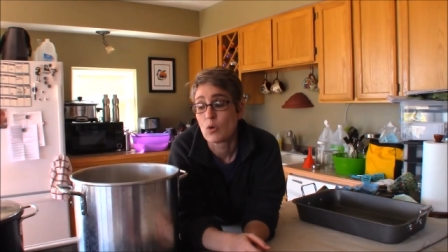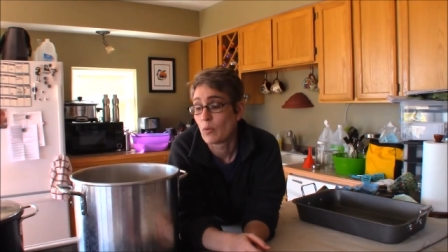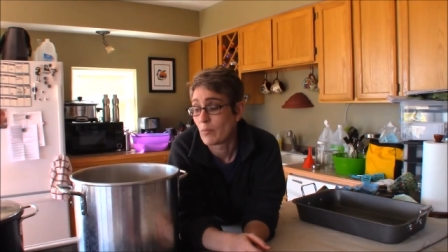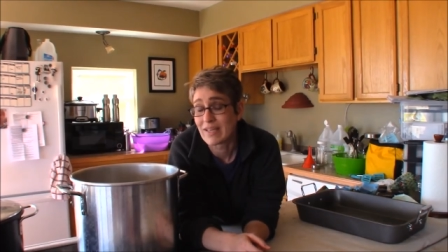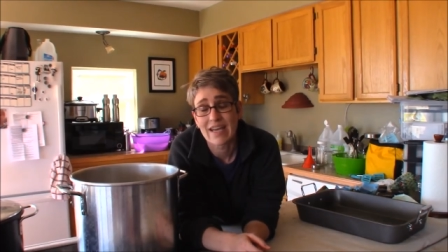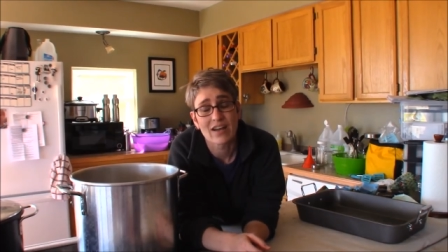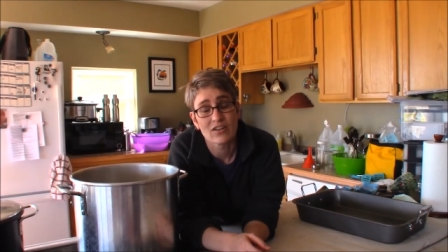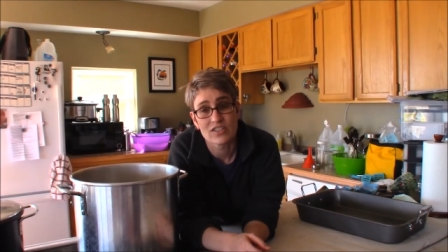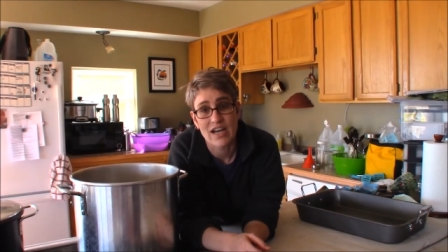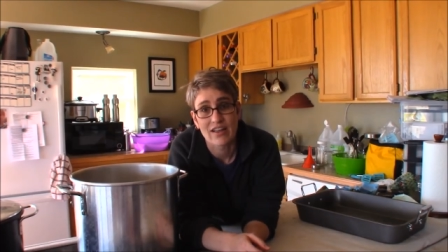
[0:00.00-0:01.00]
When we
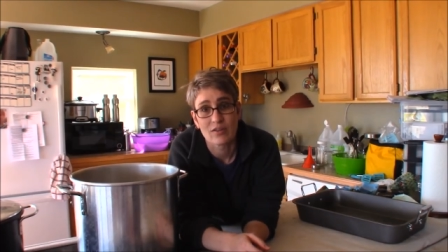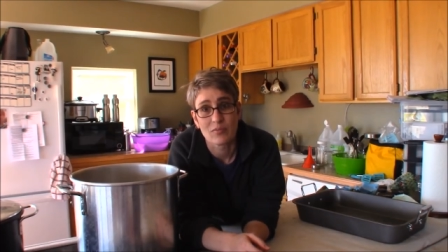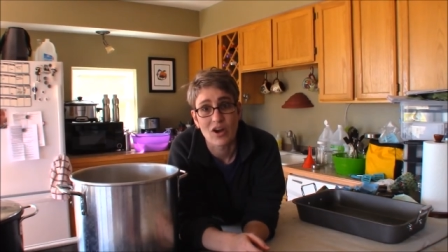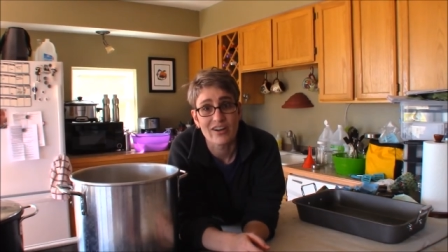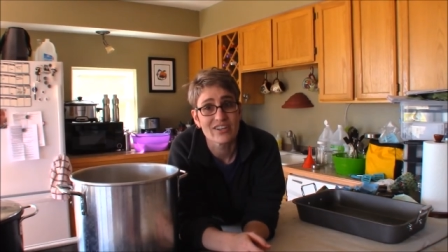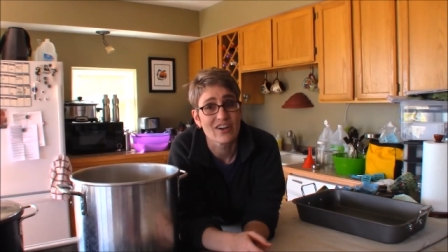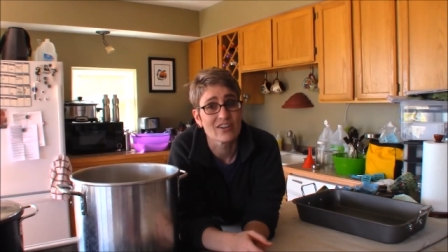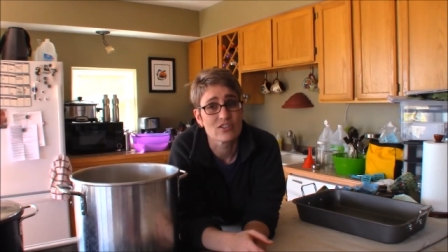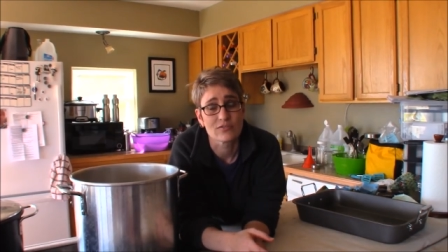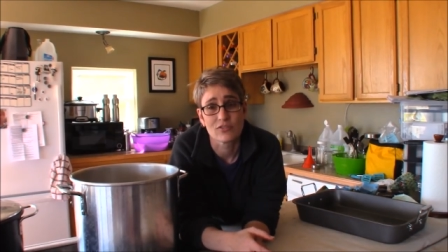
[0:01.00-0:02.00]
kettle dye them, our
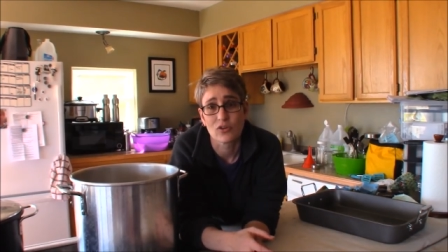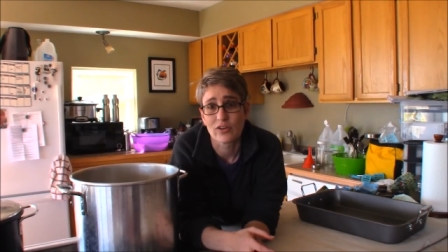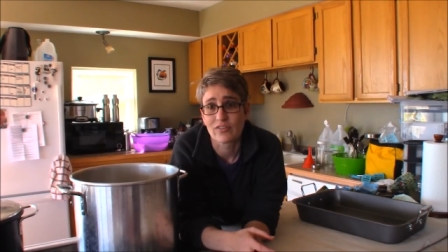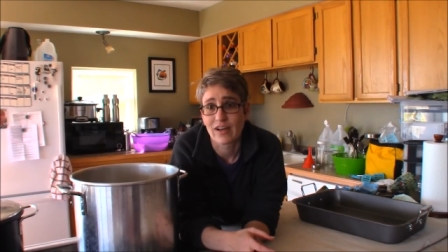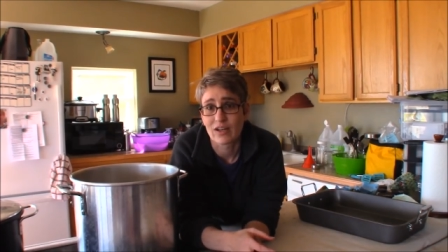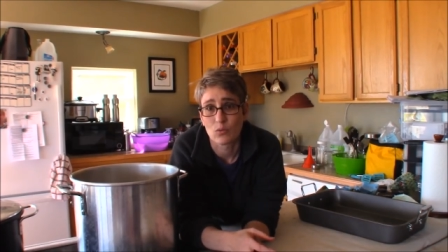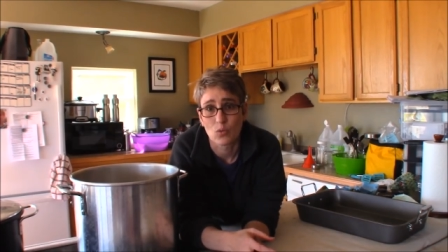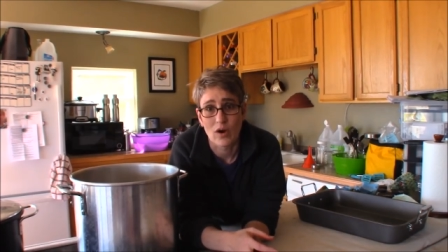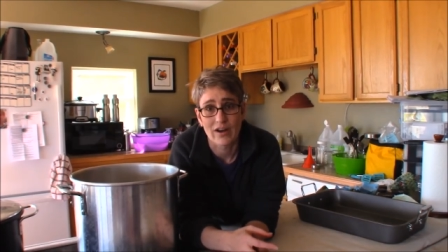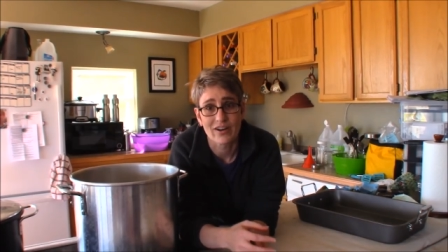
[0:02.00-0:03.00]
yarns are floating around in
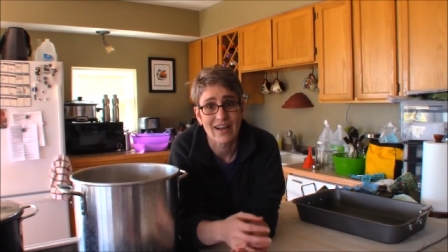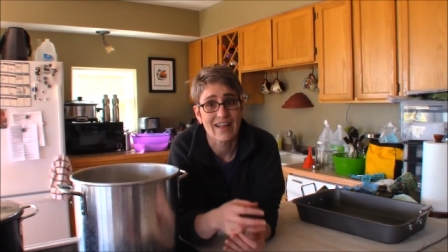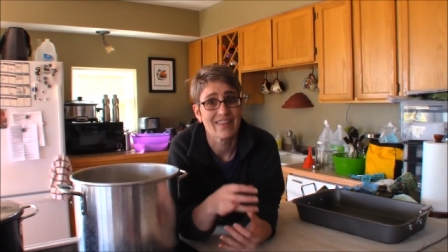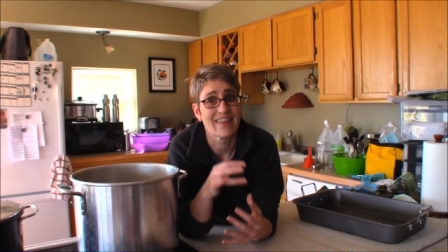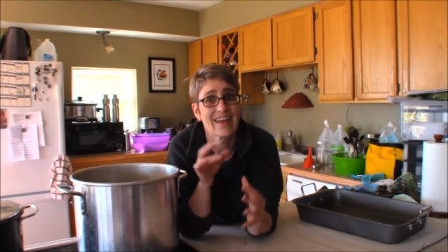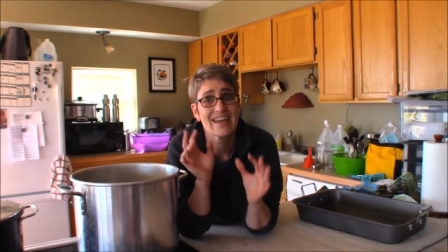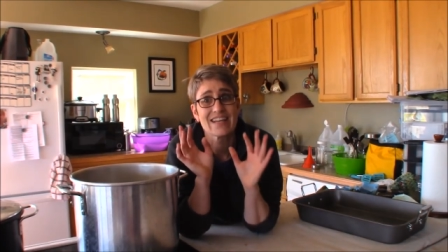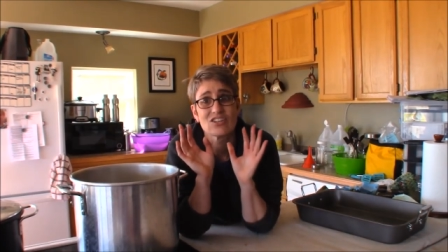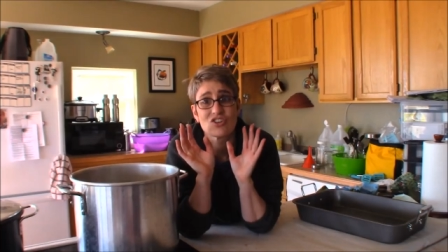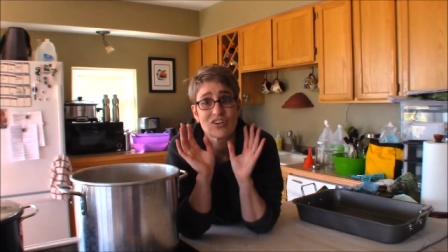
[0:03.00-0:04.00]
water and they
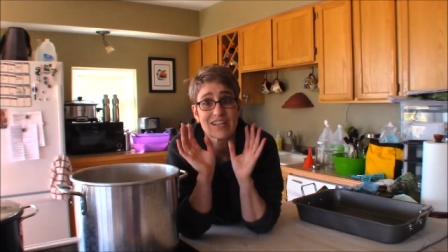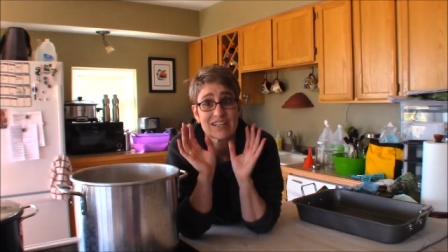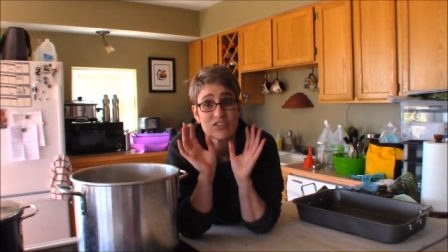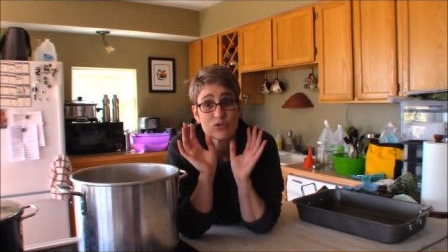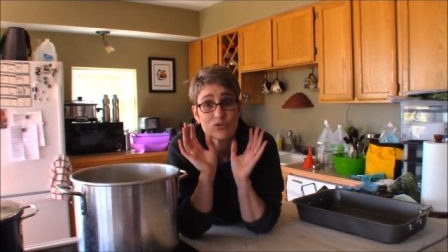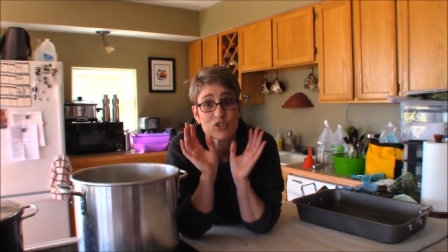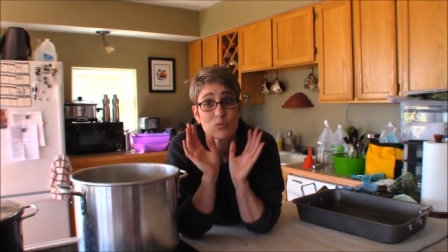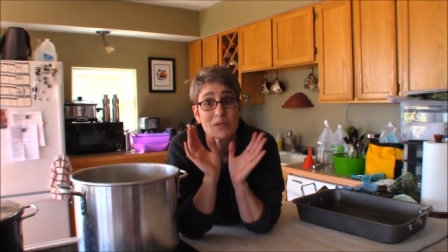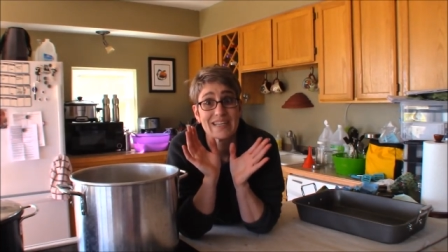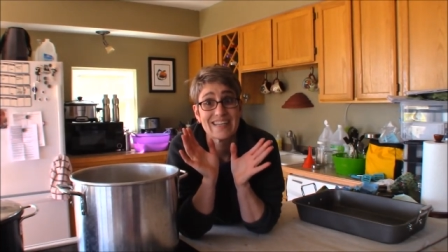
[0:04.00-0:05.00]
can turn into
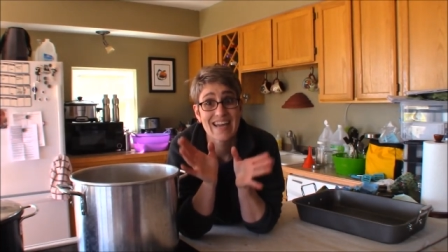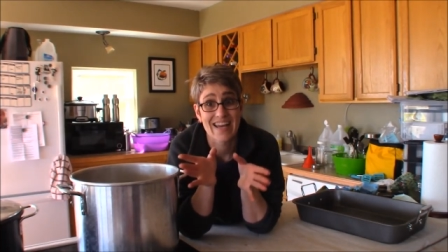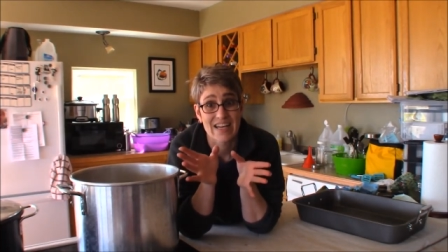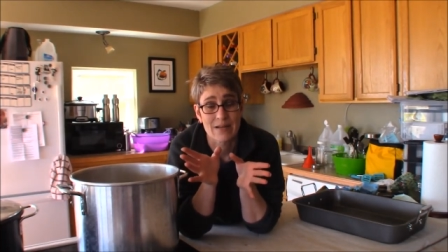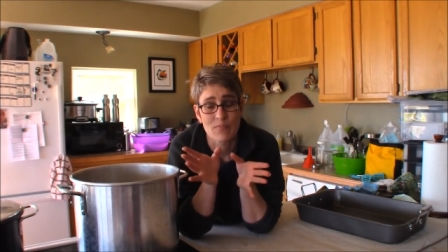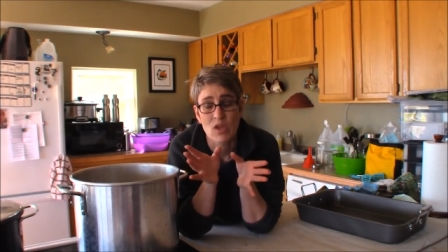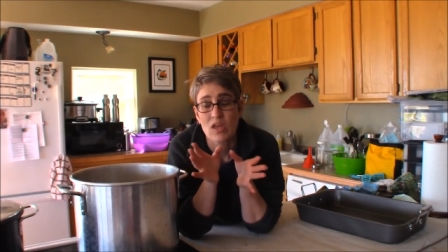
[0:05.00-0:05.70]
spaghetti.